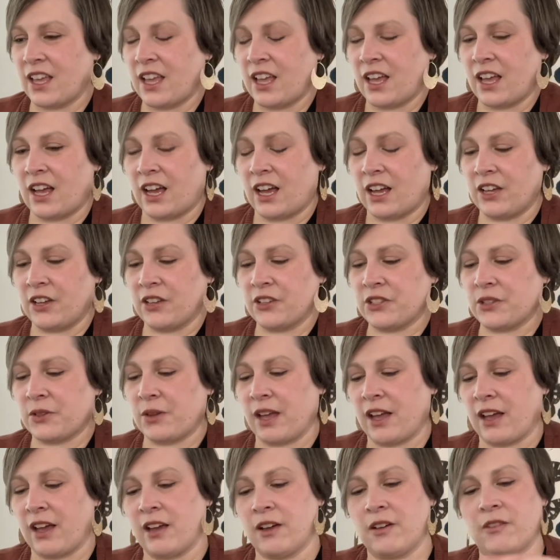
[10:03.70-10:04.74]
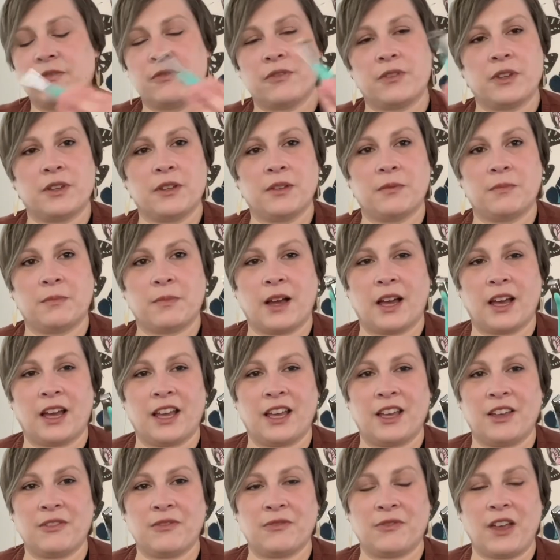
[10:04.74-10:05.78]
I also have
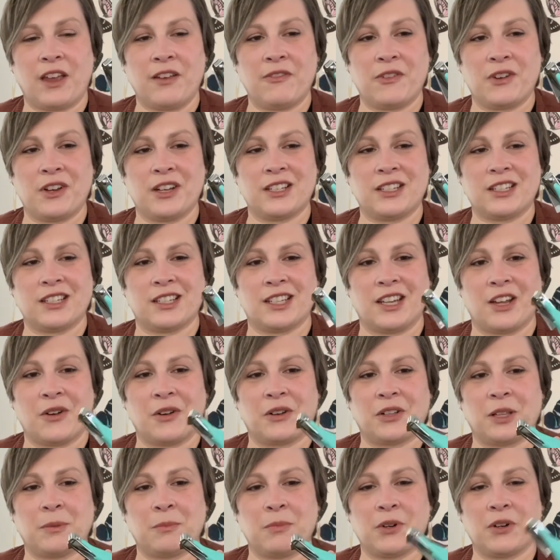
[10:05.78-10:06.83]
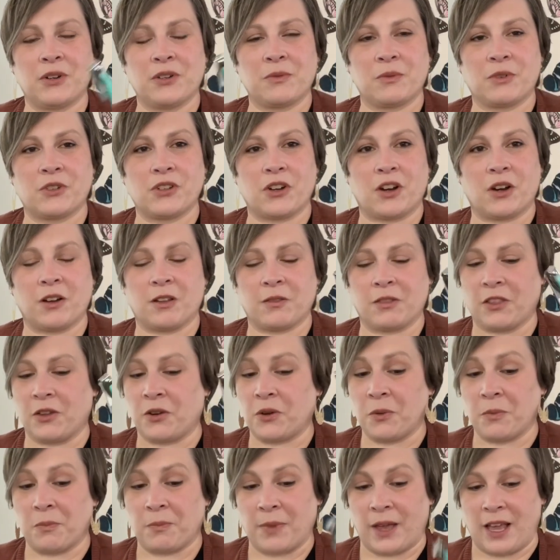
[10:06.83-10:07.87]
my favorite nail clippers, which are
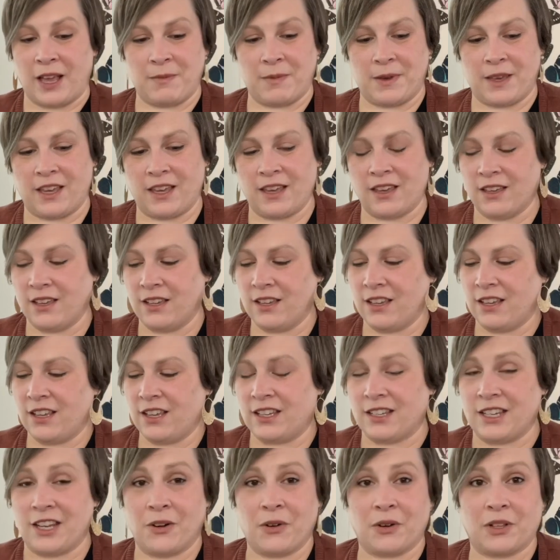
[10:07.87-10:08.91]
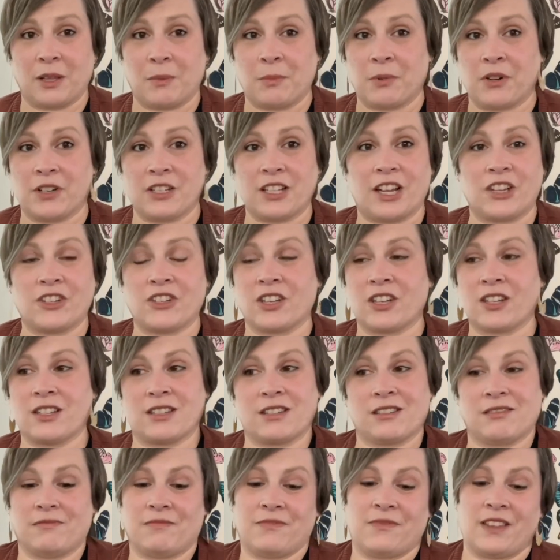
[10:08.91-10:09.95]
little baby nail clippers. I
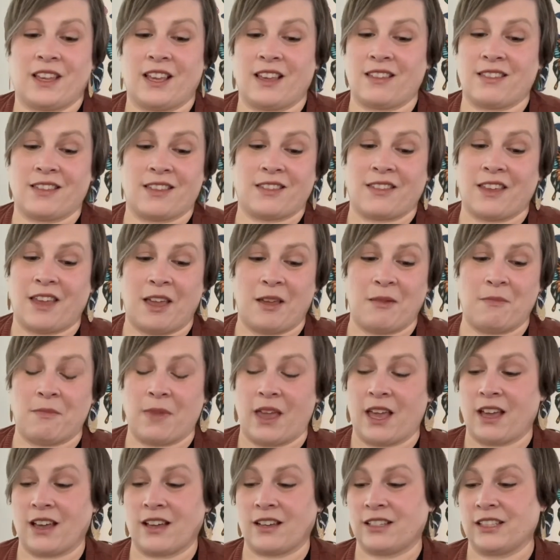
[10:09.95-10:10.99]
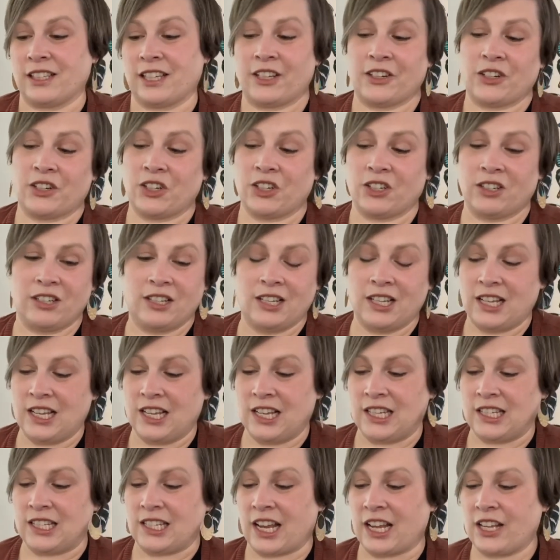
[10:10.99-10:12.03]
just think that they make a cleaner,
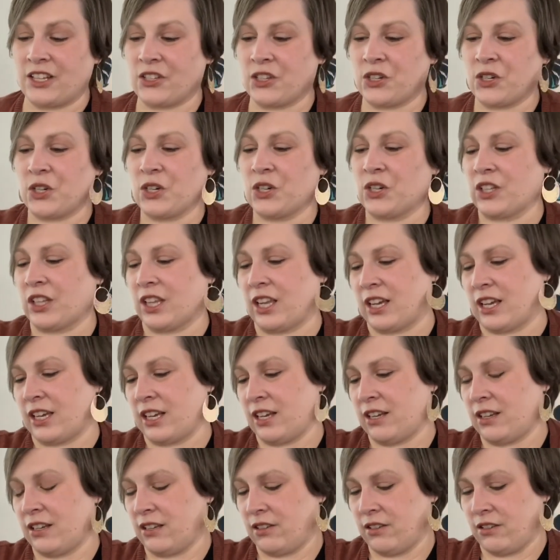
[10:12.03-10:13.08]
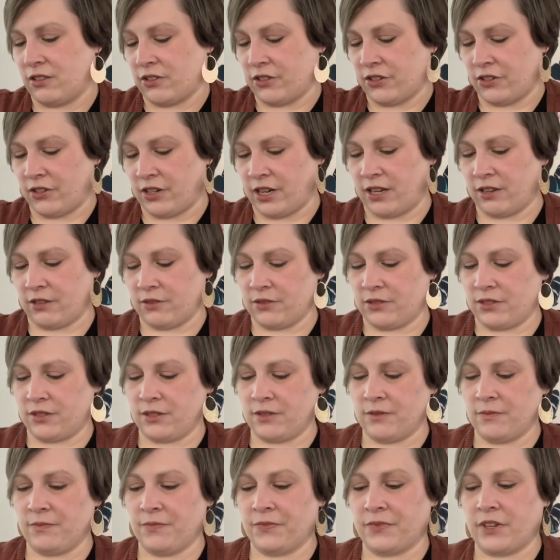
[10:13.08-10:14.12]
nicer line on your
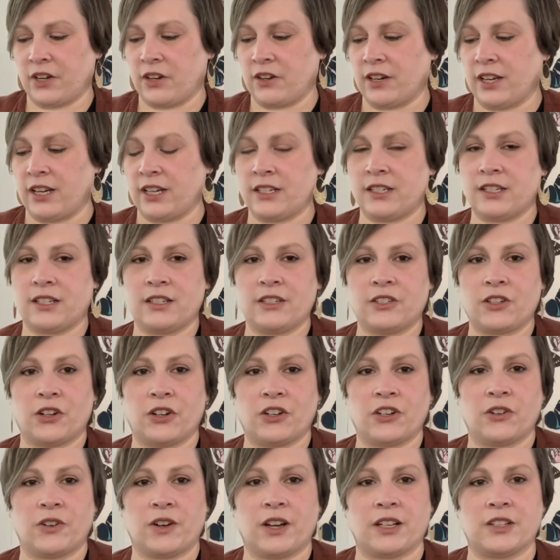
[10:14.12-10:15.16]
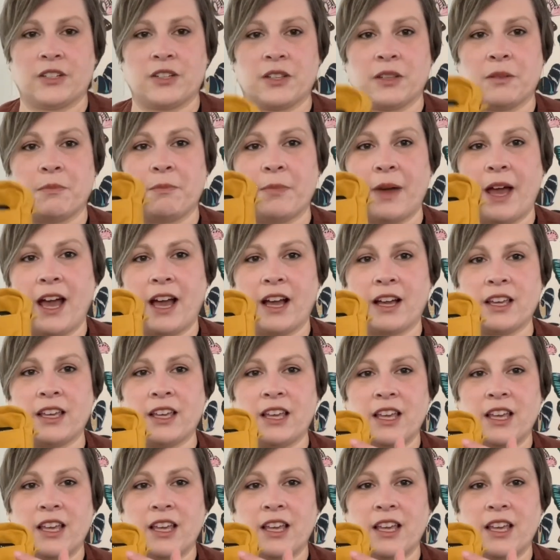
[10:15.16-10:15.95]
nails. All right, turn it around to the back.